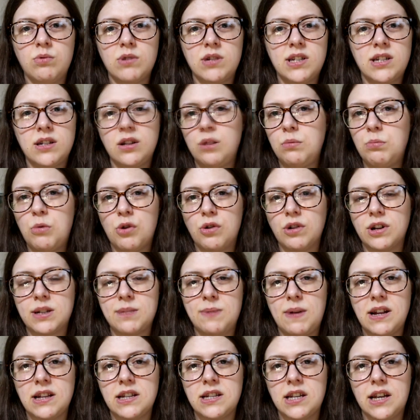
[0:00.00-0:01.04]
was still more
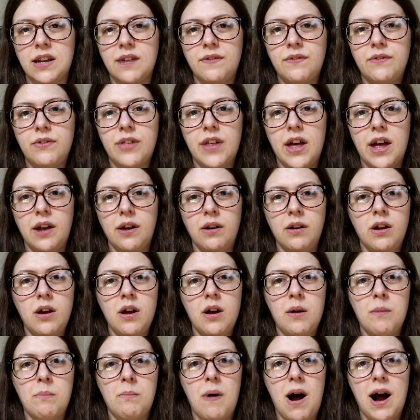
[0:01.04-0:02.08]
expensive than
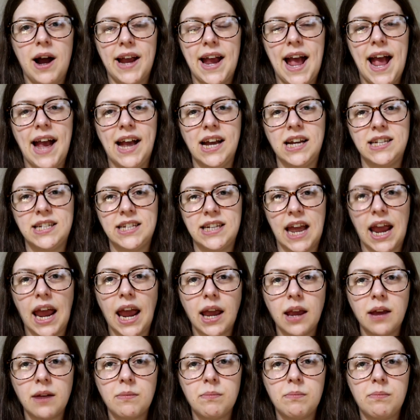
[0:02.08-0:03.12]
my
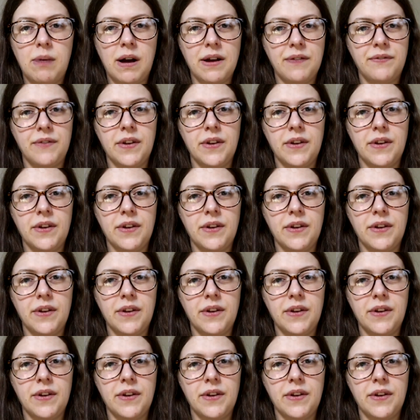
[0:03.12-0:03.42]
80 by